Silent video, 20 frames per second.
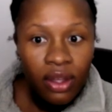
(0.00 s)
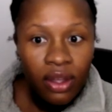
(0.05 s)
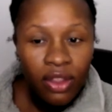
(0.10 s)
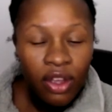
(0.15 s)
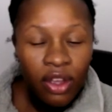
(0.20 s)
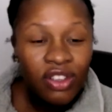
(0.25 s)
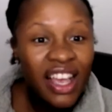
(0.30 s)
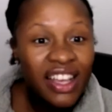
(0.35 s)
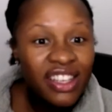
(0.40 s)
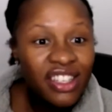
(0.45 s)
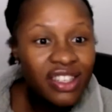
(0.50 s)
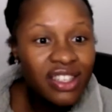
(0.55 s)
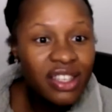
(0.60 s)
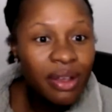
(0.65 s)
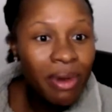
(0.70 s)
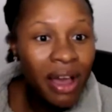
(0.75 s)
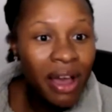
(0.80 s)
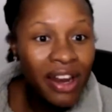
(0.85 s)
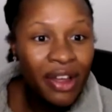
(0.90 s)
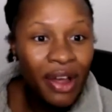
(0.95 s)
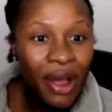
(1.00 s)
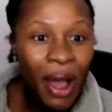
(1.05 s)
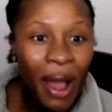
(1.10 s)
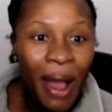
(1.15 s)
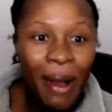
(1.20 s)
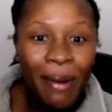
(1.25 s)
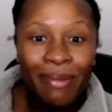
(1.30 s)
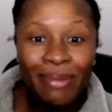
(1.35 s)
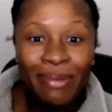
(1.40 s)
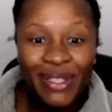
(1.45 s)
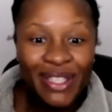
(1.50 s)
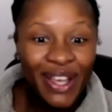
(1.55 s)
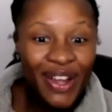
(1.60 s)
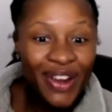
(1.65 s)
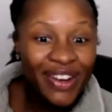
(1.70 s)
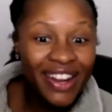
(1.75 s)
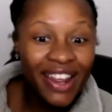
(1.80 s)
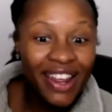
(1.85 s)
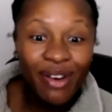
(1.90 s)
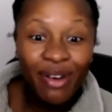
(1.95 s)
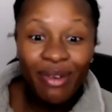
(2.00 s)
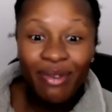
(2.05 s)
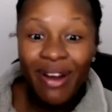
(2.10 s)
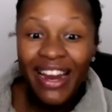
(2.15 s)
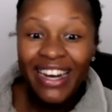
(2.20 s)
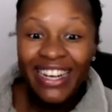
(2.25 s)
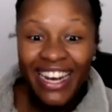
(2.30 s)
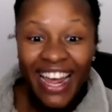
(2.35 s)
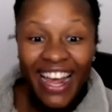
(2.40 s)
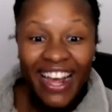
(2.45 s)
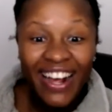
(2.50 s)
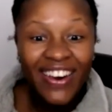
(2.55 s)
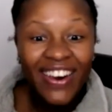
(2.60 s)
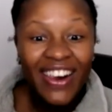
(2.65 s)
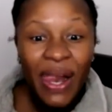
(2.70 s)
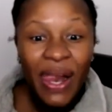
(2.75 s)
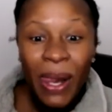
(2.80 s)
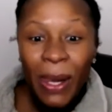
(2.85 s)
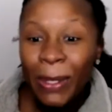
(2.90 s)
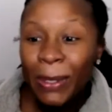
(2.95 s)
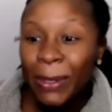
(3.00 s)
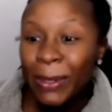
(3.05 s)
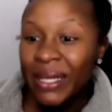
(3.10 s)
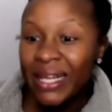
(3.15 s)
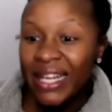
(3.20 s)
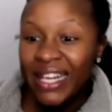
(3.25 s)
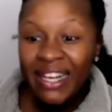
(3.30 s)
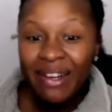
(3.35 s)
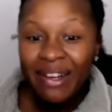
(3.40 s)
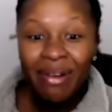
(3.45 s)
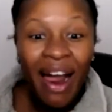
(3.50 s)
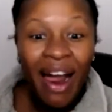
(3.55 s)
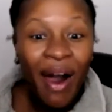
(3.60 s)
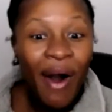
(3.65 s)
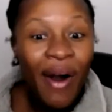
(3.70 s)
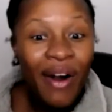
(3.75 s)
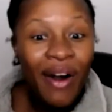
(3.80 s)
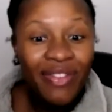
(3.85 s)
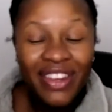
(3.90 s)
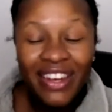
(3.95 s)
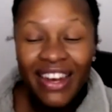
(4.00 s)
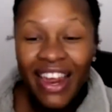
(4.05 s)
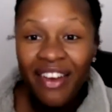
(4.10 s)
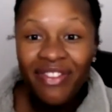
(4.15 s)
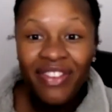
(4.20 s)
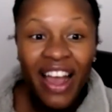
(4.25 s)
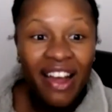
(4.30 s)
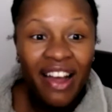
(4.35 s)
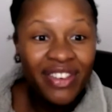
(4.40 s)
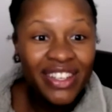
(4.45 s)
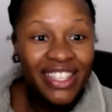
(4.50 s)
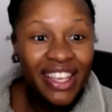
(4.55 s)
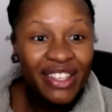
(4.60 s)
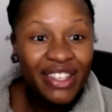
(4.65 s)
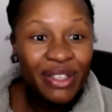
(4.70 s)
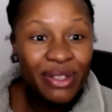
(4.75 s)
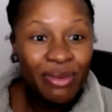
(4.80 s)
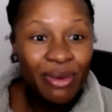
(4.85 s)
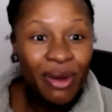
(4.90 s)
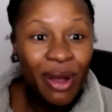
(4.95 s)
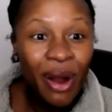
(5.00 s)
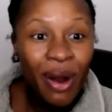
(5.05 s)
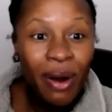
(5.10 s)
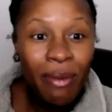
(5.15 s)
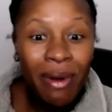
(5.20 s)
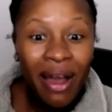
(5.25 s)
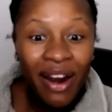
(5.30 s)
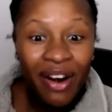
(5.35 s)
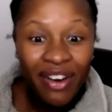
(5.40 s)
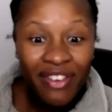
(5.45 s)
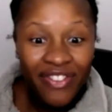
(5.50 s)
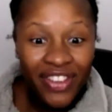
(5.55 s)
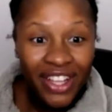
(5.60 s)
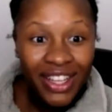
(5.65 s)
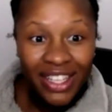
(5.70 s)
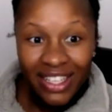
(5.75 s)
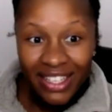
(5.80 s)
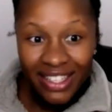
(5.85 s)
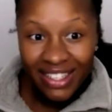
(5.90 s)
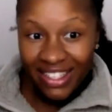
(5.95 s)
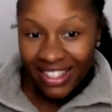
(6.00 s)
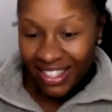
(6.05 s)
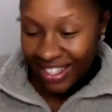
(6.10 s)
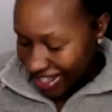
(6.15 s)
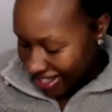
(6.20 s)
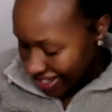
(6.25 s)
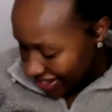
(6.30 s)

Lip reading: There's actually somebody, I'm staring at her right now. I often have conversations with her about her feelings,